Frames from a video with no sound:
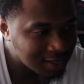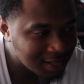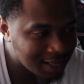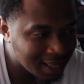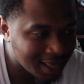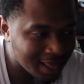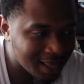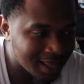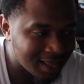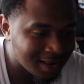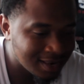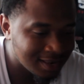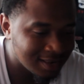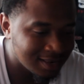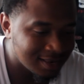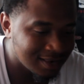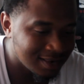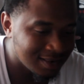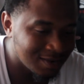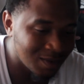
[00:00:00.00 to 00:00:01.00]
and
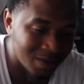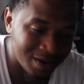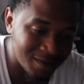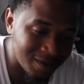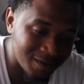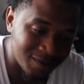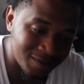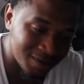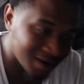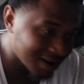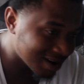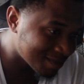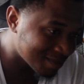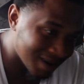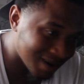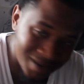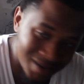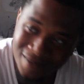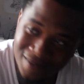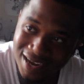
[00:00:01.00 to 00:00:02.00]
you don't give a fuck
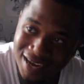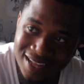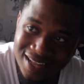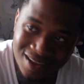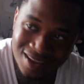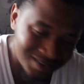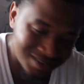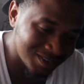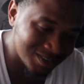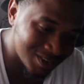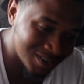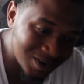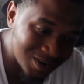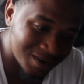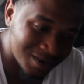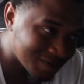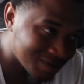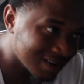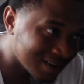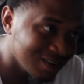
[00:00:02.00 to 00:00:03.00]
about nobody else, you do
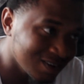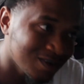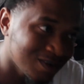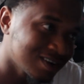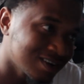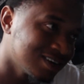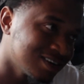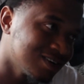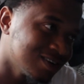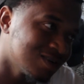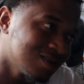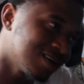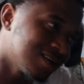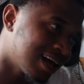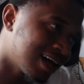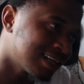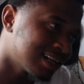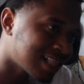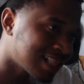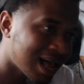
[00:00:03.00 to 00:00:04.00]
what the fuck you want to do,
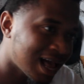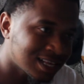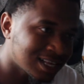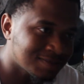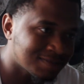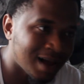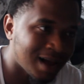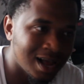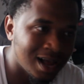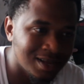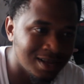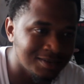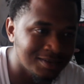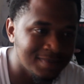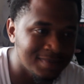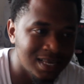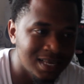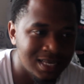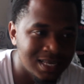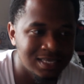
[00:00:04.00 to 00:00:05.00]
like, that inspires
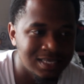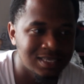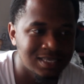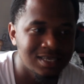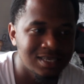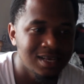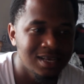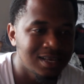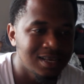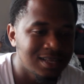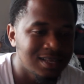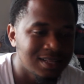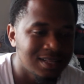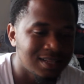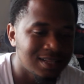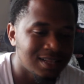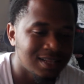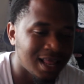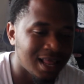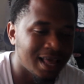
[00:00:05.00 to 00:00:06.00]
me, because,
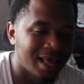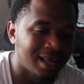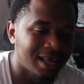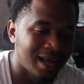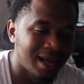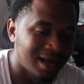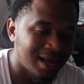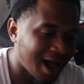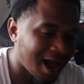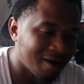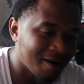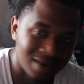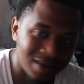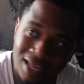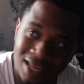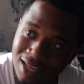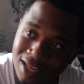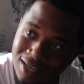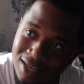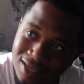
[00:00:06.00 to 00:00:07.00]
like, I
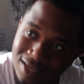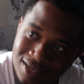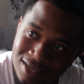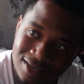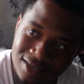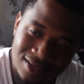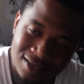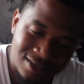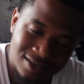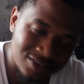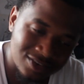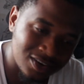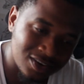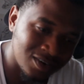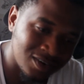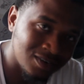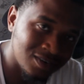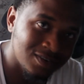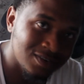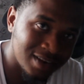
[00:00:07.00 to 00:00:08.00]
relate. Right.
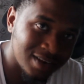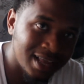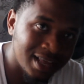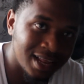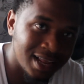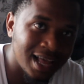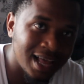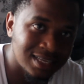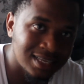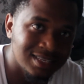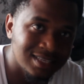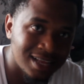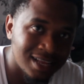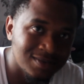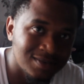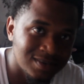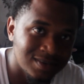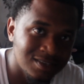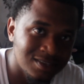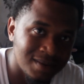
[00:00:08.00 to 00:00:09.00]
So, yeah,
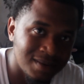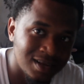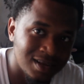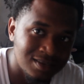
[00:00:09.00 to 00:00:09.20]
that's what inspires